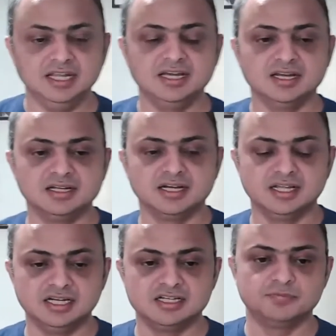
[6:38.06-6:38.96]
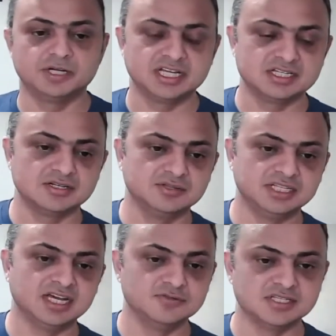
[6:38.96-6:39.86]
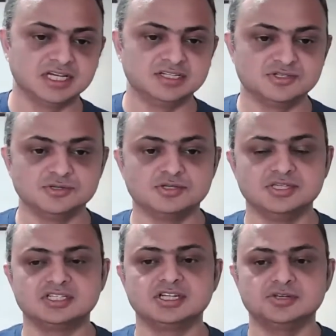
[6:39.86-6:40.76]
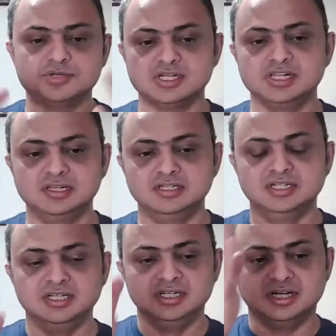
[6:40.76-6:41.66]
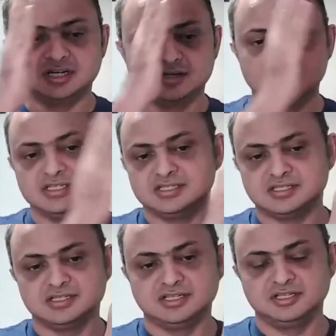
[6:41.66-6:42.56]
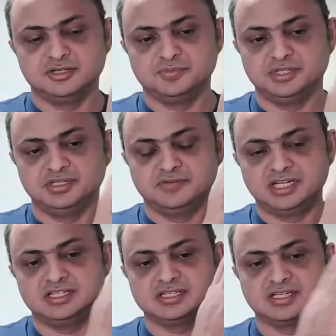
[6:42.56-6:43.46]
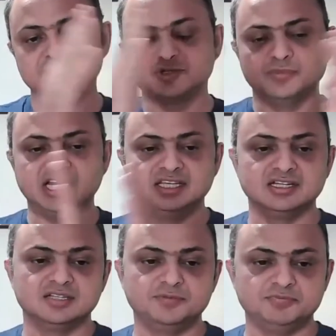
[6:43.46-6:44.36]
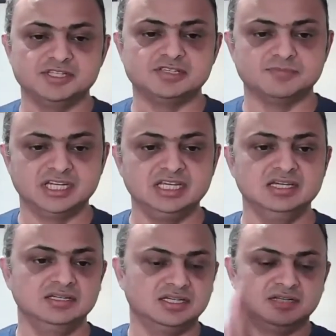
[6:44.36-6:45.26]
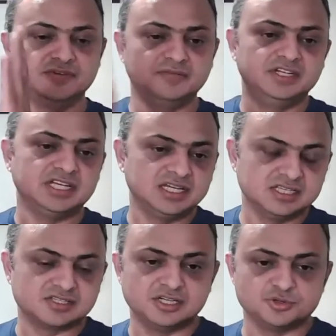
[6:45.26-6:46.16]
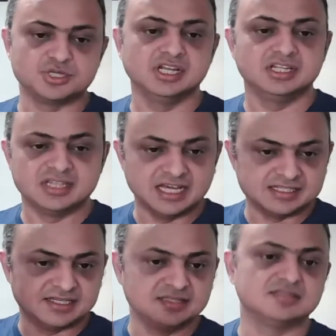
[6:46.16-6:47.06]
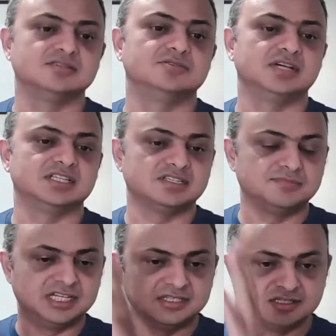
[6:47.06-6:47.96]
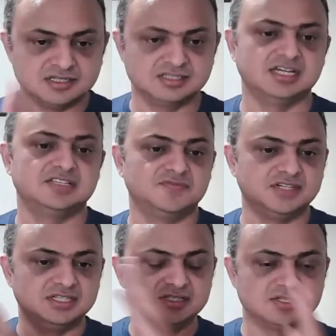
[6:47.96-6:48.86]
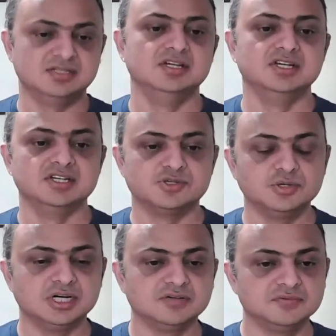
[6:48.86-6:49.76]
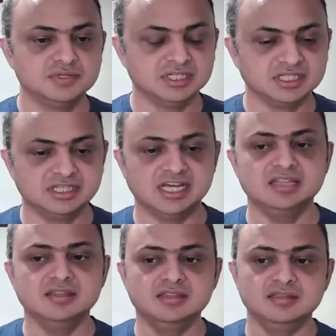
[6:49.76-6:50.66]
legal and regulatory protection on the downside. So so institutional across uh, you know uh, when it comes to managing other people's money and when we take institutional in that sense you know asset managers hedge funds so on uh, then